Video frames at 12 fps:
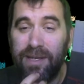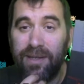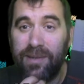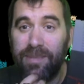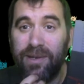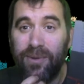I
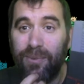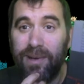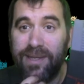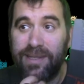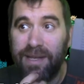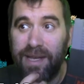only beat it
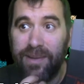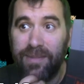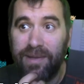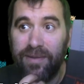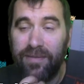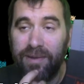one time
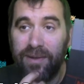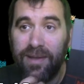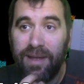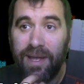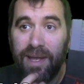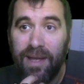ever.
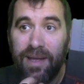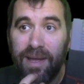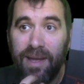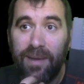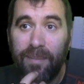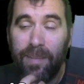
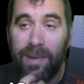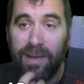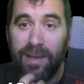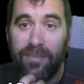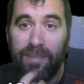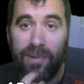
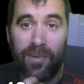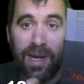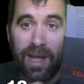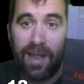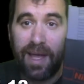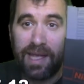But what
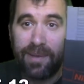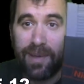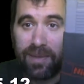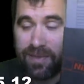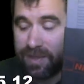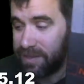I like
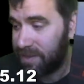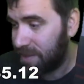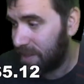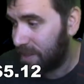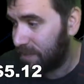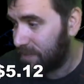about this
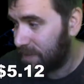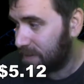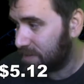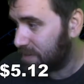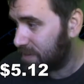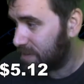game
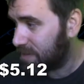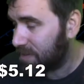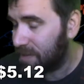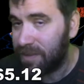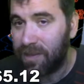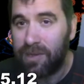is it's
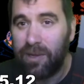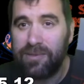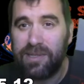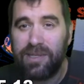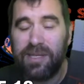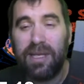the
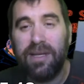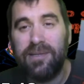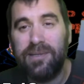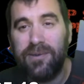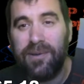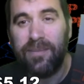closest thing
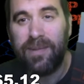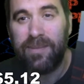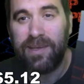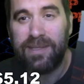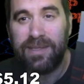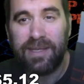to a
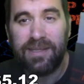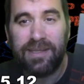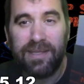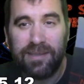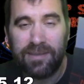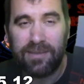maybe
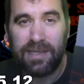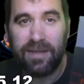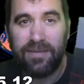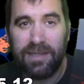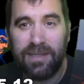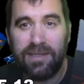60s or
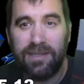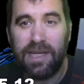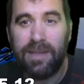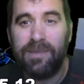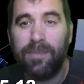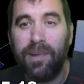70s
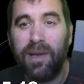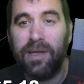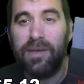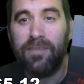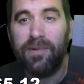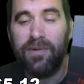James
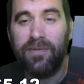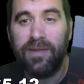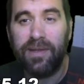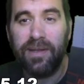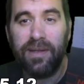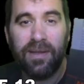Bond
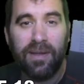movie